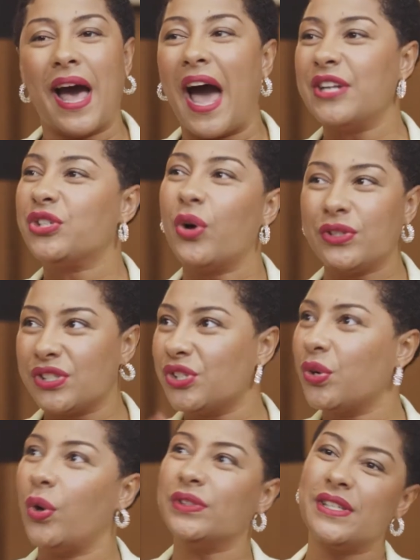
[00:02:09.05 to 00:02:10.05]
I
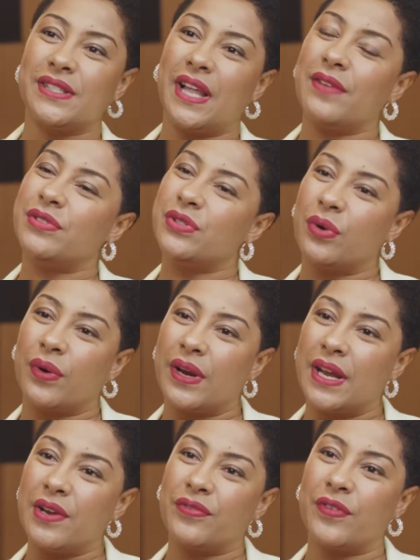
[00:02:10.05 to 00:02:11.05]
just told his life
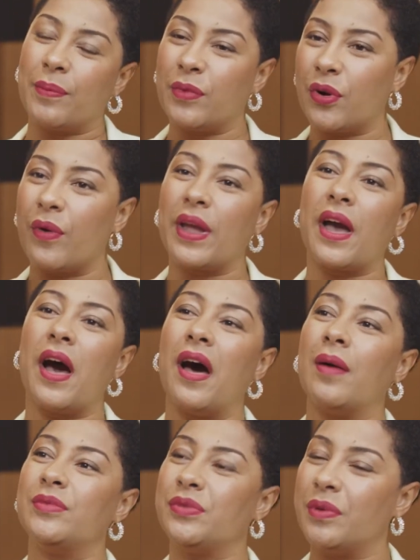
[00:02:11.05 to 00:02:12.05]
story from growing
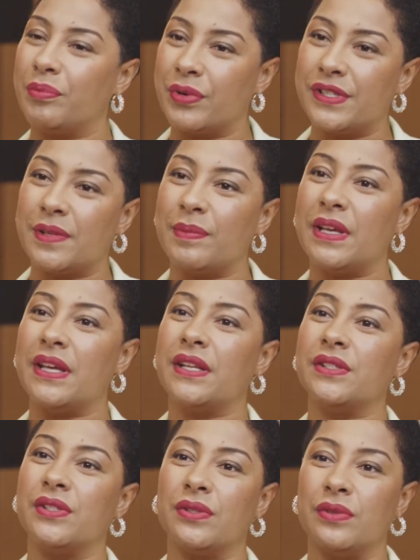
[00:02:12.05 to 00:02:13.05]
up to
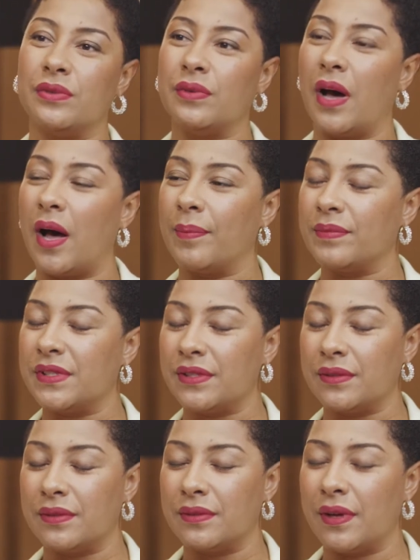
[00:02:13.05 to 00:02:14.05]
imprisonment to
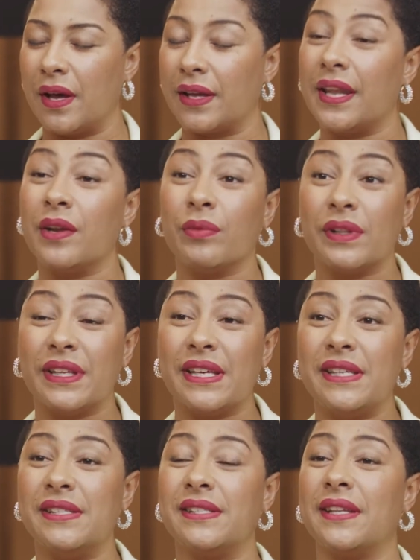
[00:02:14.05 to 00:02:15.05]
getting
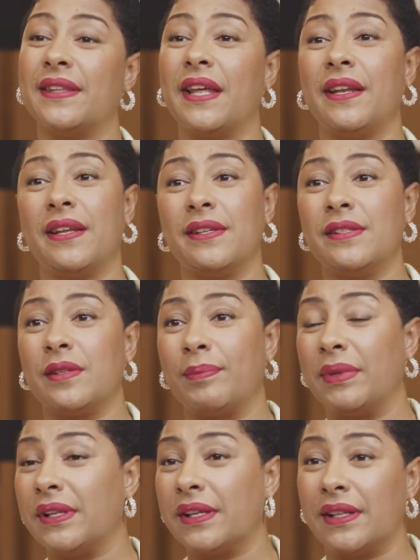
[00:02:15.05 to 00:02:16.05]
released, and then his
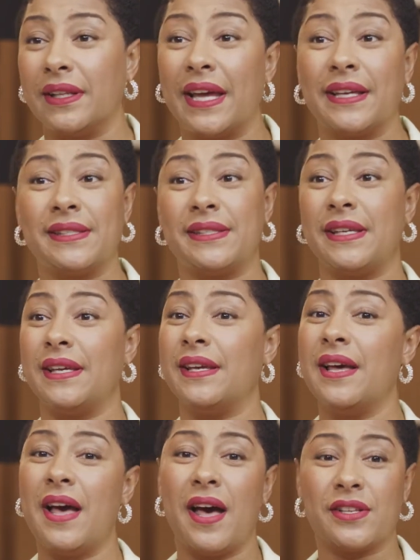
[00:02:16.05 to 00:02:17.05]
political
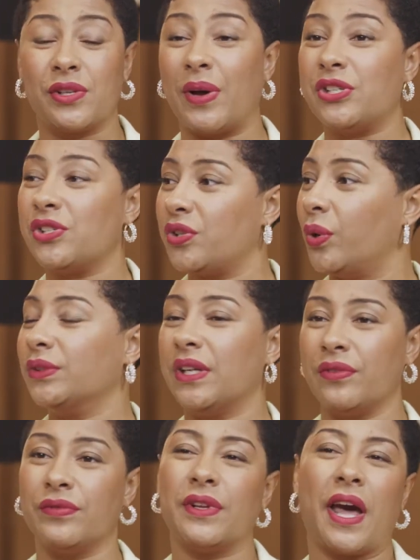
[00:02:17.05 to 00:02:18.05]
legacy. So I just told
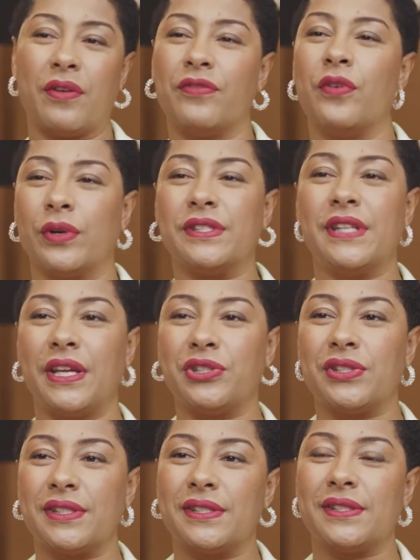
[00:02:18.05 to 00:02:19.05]
it in kind of four
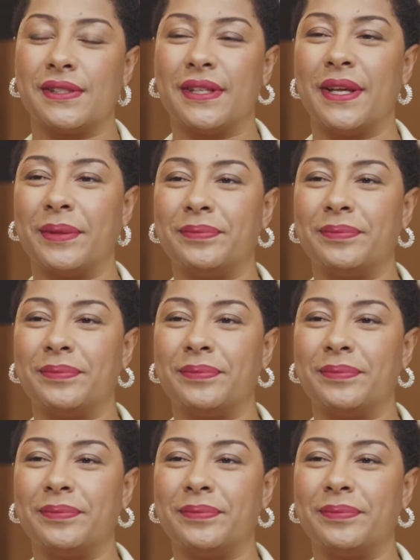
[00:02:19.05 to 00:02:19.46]
stages. Yeah.